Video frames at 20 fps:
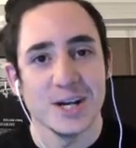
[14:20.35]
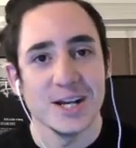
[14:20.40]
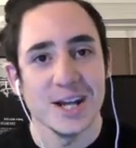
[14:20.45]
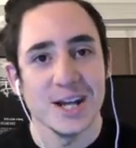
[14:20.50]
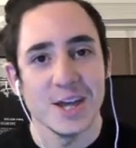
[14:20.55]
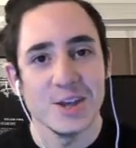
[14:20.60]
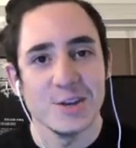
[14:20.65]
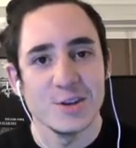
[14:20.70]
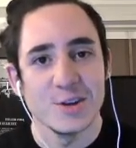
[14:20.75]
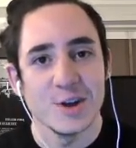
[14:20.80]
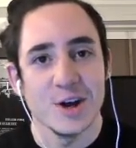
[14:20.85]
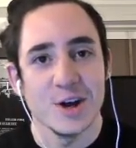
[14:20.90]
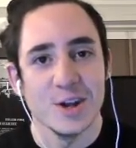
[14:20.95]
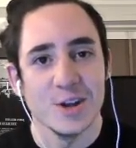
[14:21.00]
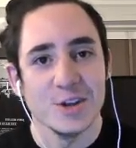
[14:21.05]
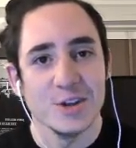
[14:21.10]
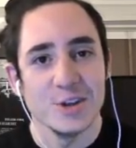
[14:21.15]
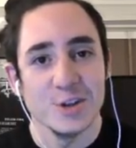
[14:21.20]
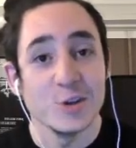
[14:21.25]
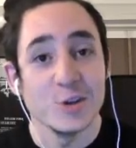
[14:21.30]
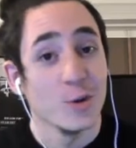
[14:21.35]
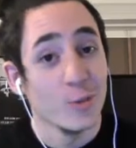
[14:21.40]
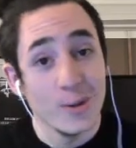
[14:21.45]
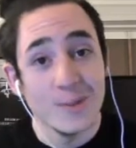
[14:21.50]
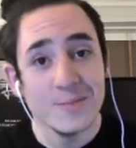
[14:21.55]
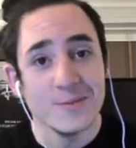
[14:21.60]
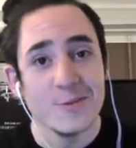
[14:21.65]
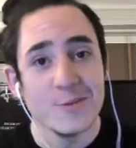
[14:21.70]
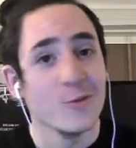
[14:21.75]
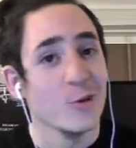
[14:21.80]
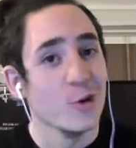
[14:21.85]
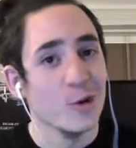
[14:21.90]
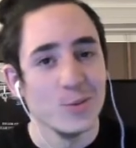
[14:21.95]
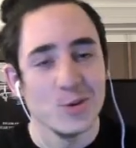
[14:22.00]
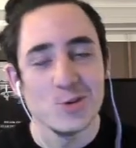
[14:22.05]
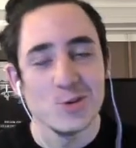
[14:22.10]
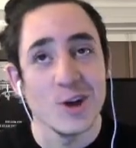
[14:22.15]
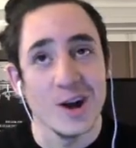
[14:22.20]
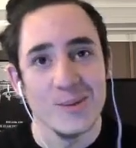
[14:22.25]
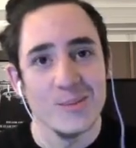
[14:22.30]
Like you can 1v4, but
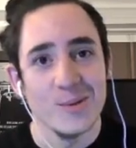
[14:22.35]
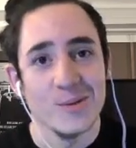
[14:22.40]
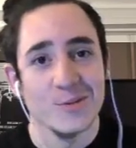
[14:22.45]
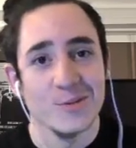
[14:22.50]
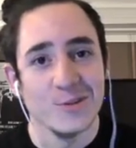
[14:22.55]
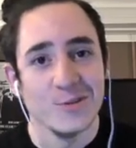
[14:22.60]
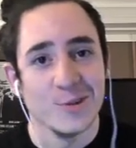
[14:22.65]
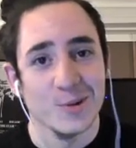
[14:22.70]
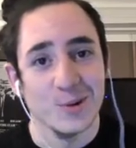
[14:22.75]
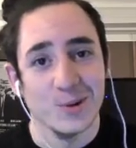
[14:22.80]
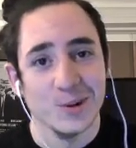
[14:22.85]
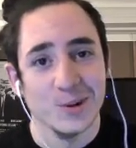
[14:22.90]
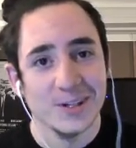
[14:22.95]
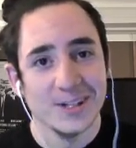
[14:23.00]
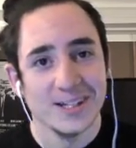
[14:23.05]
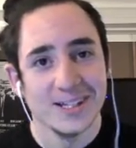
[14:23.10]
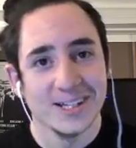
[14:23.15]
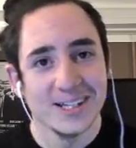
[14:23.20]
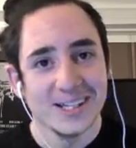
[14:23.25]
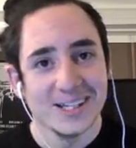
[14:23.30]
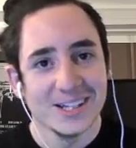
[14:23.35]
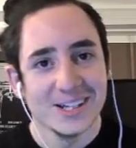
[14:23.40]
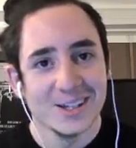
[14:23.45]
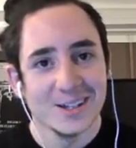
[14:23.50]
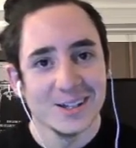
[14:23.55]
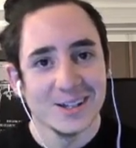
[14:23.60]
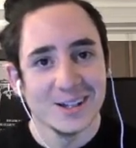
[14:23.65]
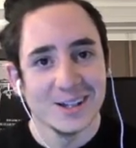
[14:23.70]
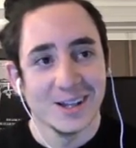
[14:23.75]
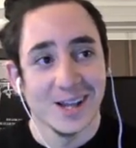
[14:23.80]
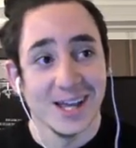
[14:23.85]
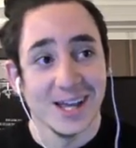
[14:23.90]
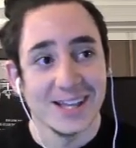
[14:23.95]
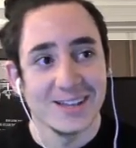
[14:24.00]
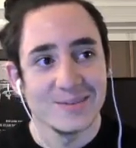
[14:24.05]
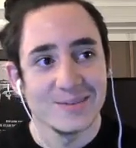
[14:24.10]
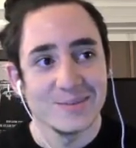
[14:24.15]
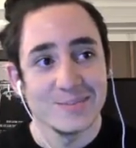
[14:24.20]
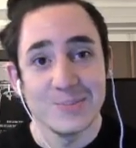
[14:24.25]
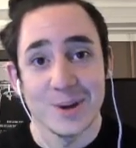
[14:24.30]
you can't 1v4 like
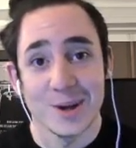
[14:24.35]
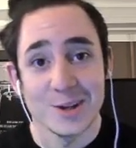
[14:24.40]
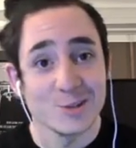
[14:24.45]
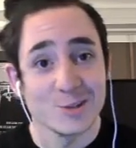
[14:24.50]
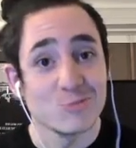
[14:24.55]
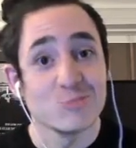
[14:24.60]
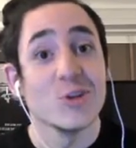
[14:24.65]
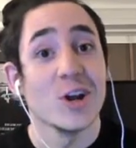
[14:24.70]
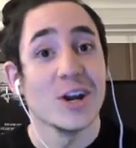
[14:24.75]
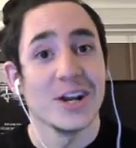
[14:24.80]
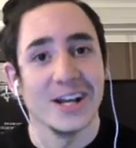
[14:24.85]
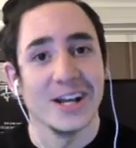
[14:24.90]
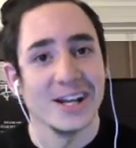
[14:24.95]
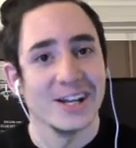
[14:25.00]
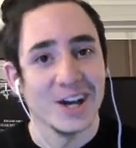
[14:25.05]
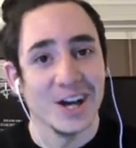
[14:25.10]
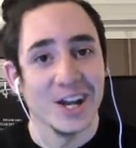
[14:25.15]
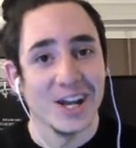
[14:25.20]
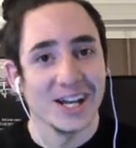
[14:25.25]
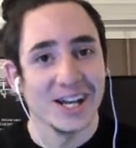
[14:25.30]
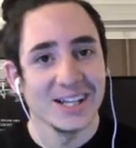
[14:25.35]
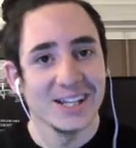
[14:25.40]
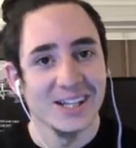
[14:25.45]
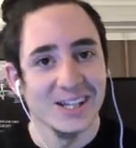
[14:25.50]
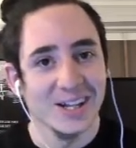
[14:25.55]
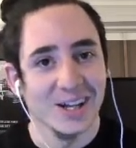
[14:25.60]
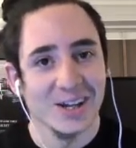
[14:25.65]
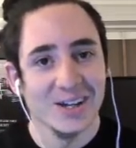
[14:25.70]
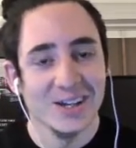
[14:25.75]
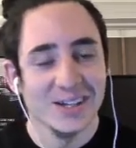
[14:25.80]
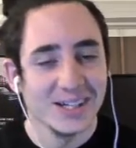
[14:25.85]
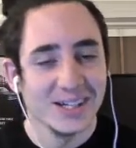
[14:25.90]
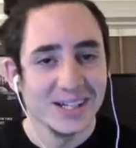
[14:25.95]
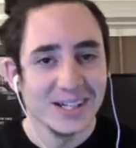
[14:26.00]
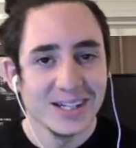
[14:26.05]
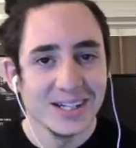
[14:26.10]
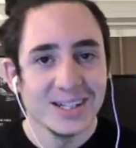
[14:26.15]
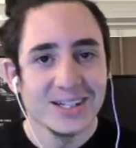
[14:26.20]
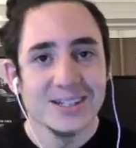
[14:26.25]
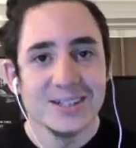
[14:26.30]
by just running and gunning, Yeah, like a
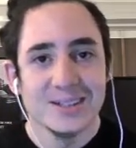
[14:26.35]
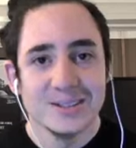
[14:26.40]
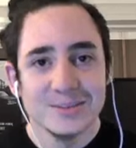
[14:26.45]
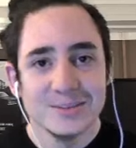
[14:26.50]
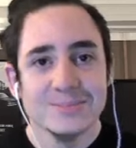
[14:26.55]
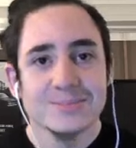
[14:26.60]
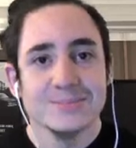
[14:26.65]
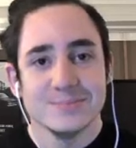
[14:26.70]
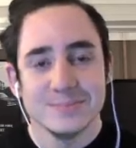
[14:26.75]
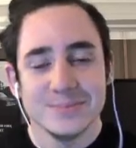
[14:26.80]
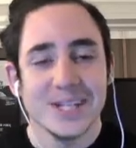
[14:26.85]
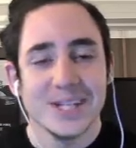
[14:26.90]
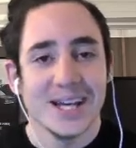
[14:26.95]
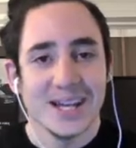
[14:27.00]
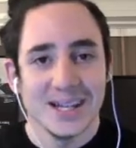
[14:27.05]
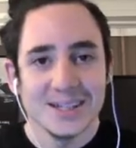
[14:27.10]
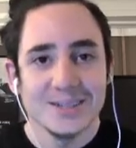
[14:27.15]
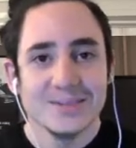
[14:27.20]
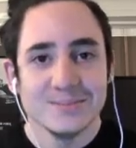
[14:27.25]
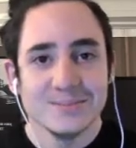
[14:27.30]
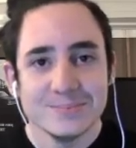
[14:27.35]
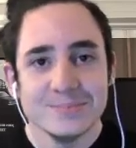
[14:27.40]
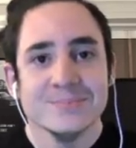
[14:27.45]
maniac. Yeah, exactly.